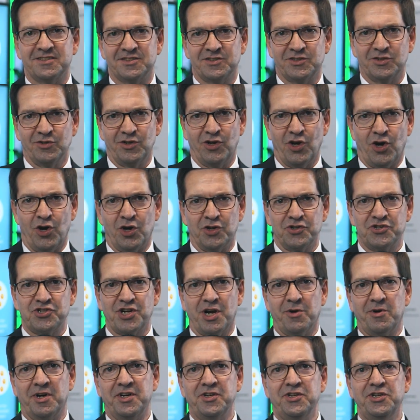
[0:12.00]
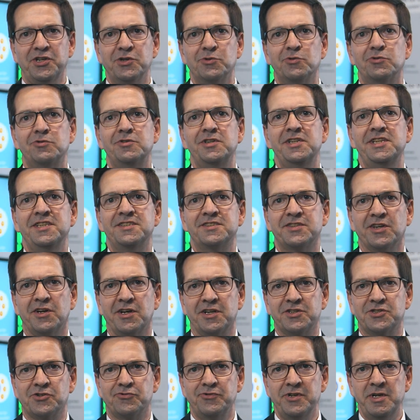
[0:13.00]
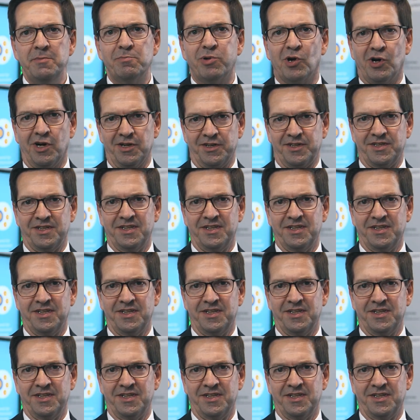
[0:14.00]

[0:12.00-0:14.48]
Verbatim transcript: to launch our new research report,